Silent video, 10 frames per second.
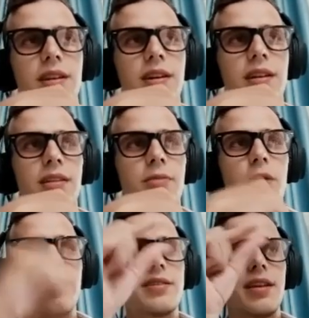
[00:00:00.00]
And
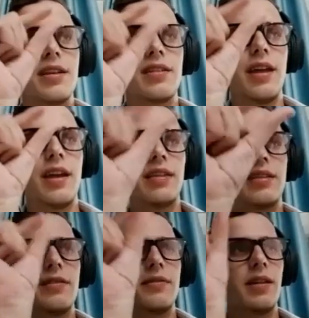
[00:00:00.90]
one single
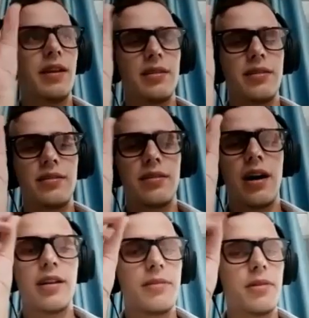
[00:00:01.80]
negative like
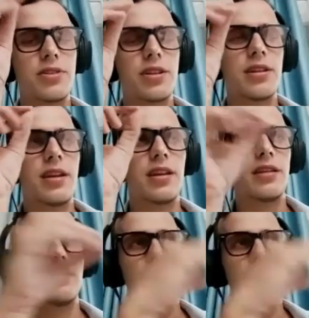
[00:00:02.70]
thought, emotion thing could